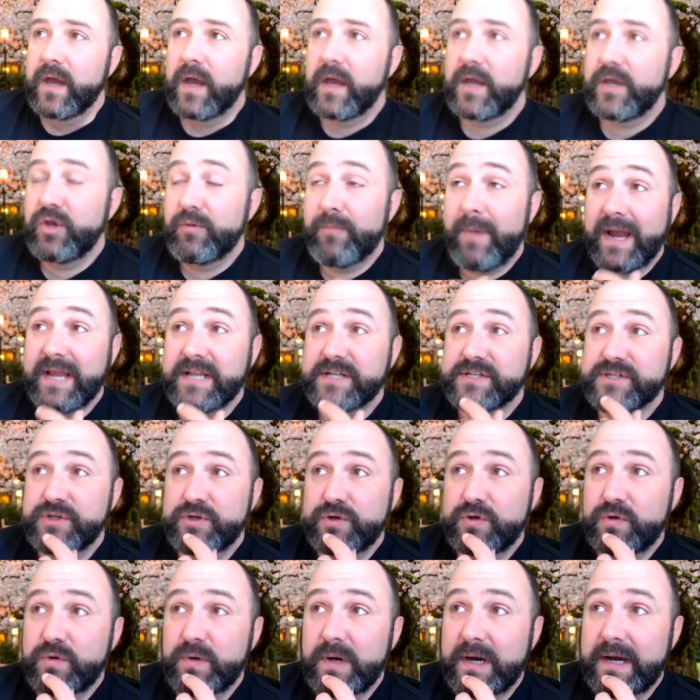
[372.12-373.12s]
You might
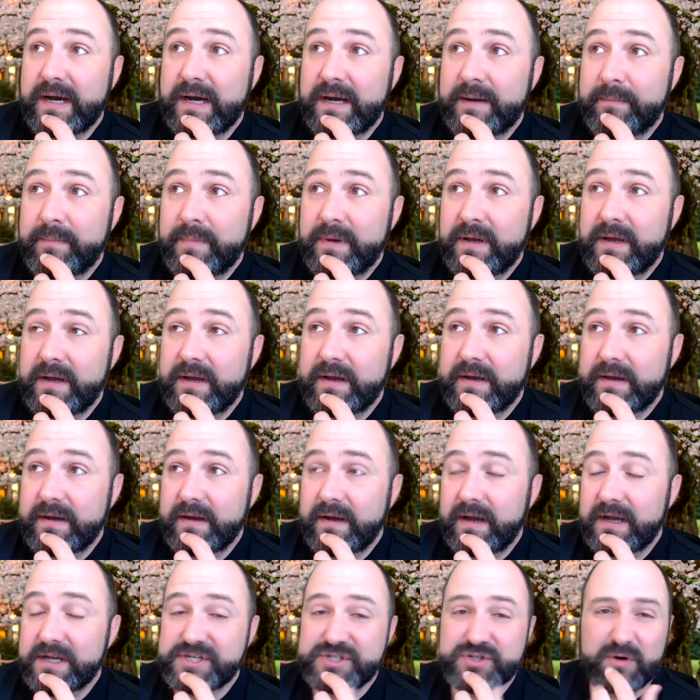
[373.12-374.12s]
do
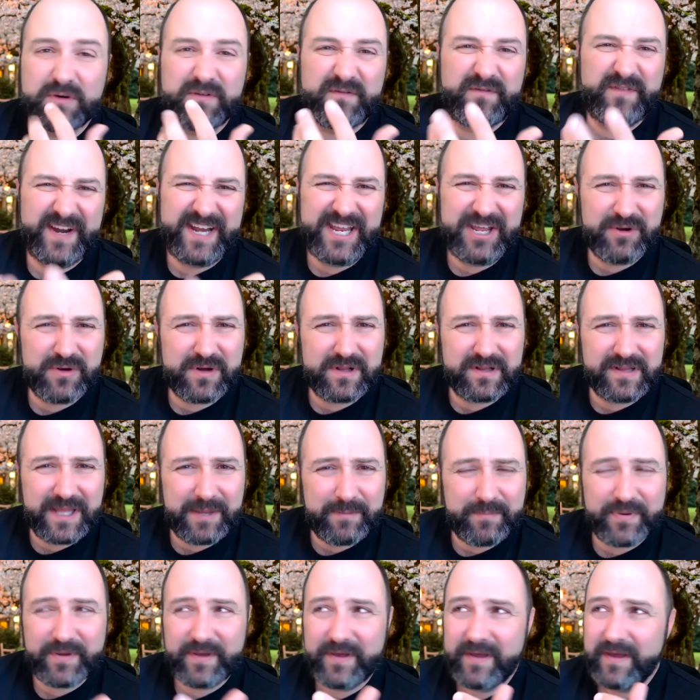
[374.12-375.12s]
a short video
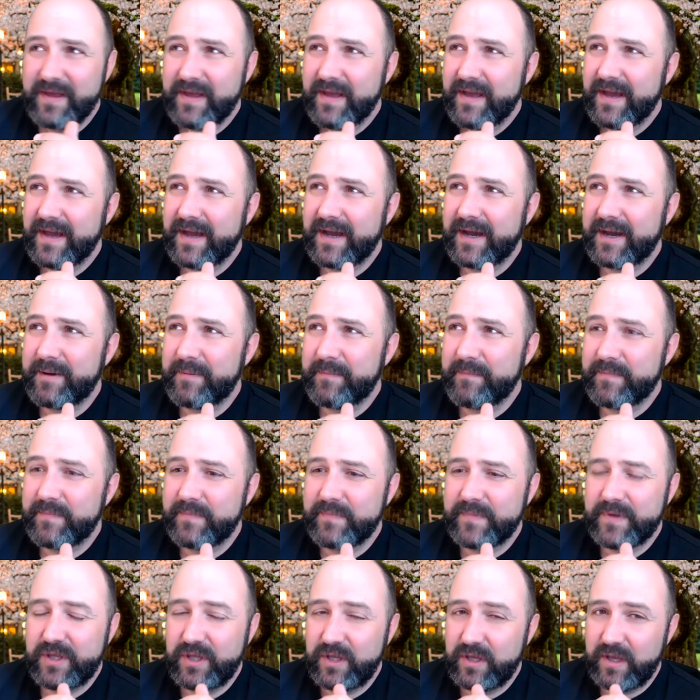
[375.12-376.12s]
clip. You
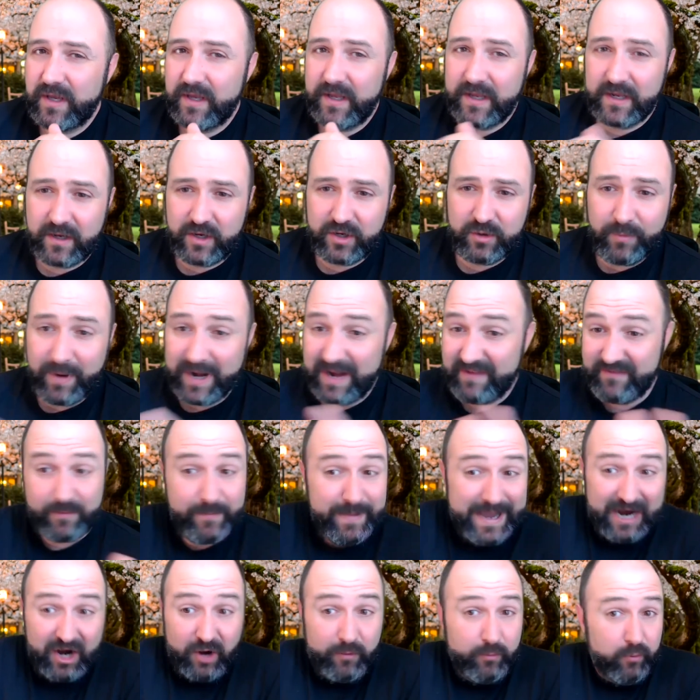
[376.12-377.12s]
might have a
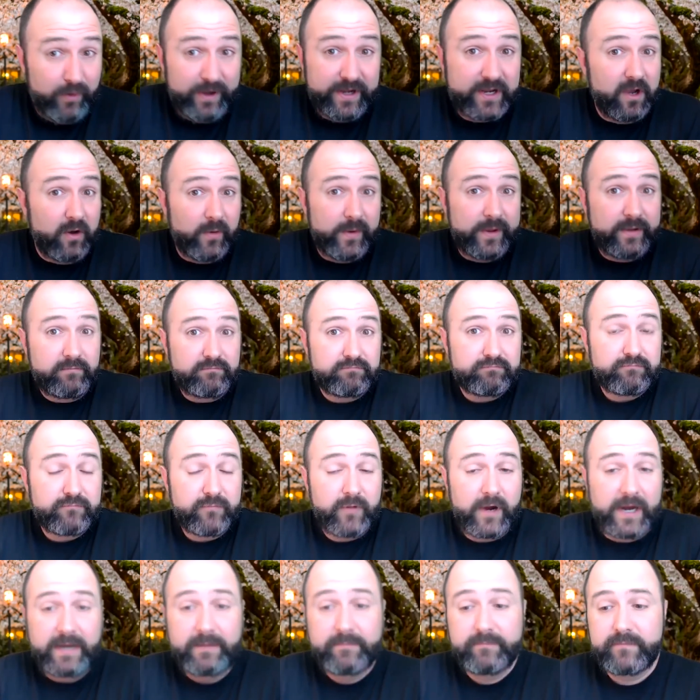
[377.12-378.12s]
PowerPoint going,
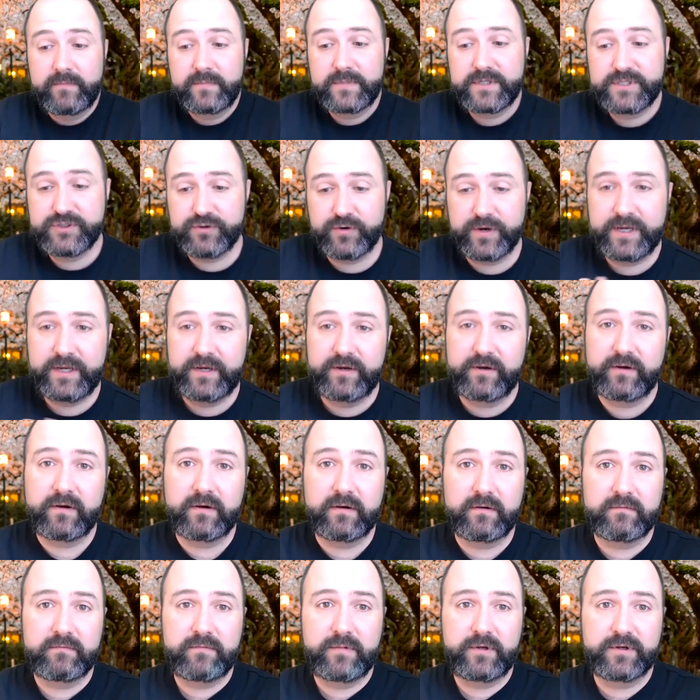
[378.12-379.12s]
right, during
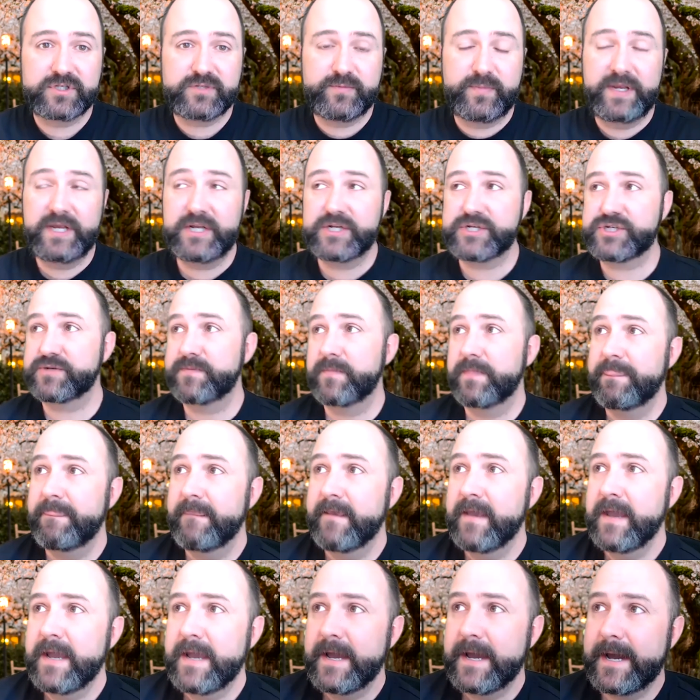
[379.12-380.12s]
your speech.
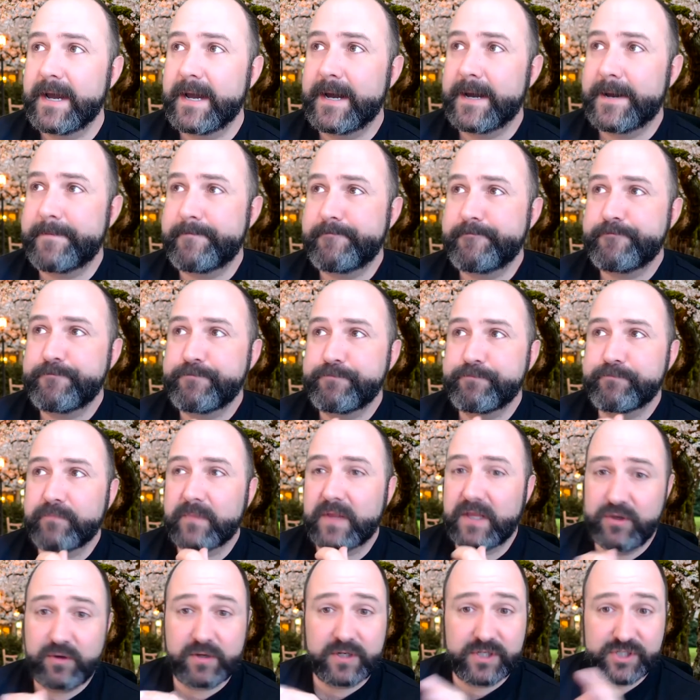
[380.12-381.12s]

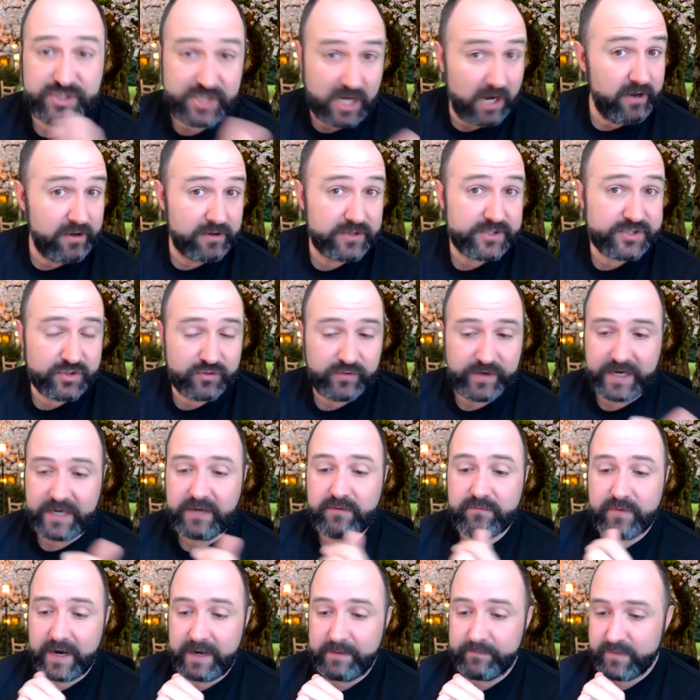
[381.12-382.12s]
You can share your
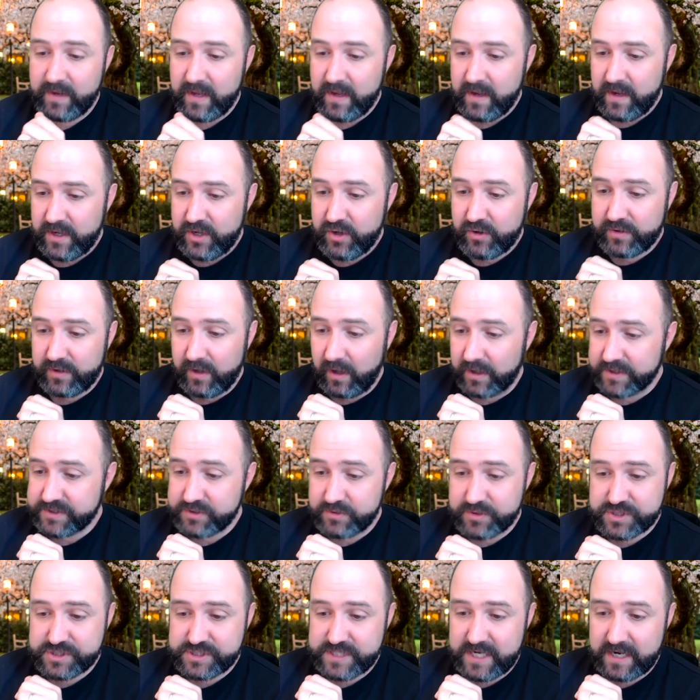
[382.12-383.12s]
screen, right? You can
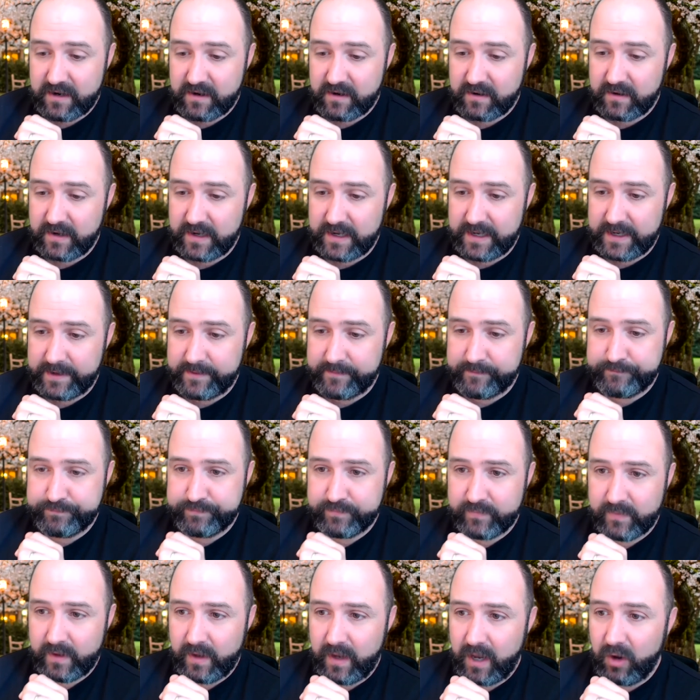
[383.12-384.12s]
also share a
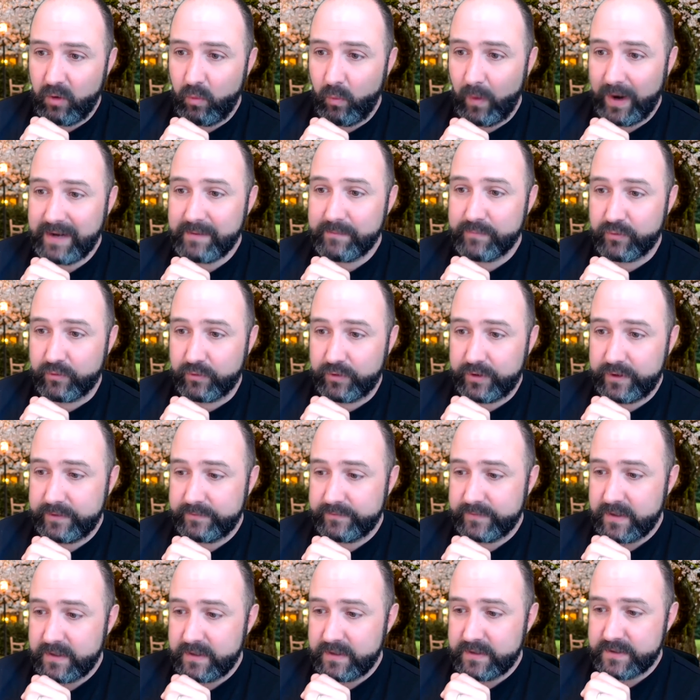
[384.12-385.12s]
whiteboard.
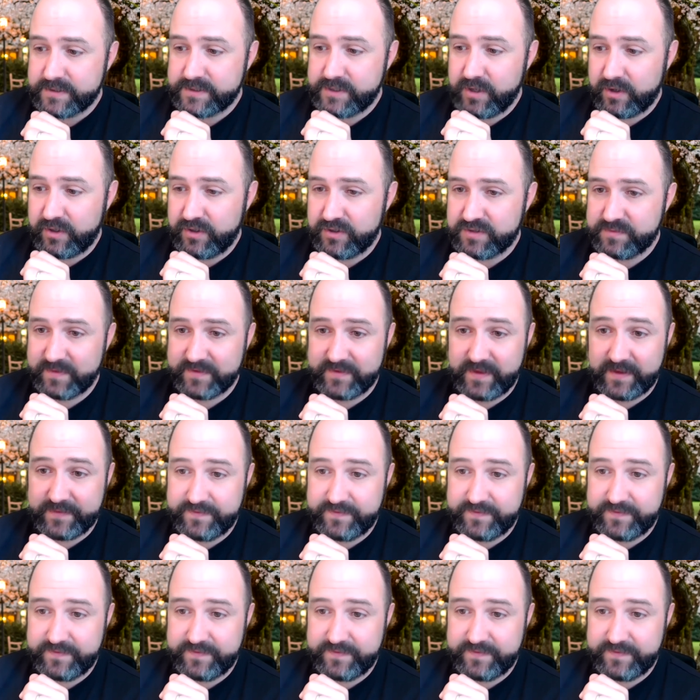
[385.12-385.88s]
So you can do something like